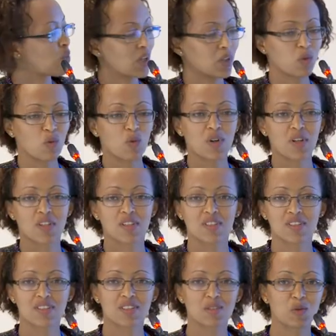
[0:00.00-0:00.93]
what
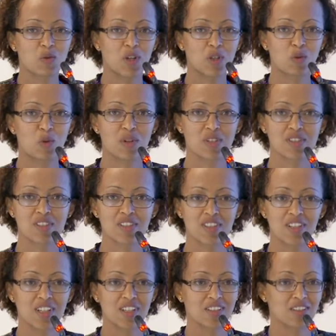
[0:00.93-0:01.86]
works? What works
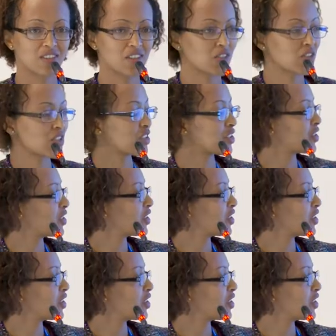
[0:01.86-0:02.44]
in the literature?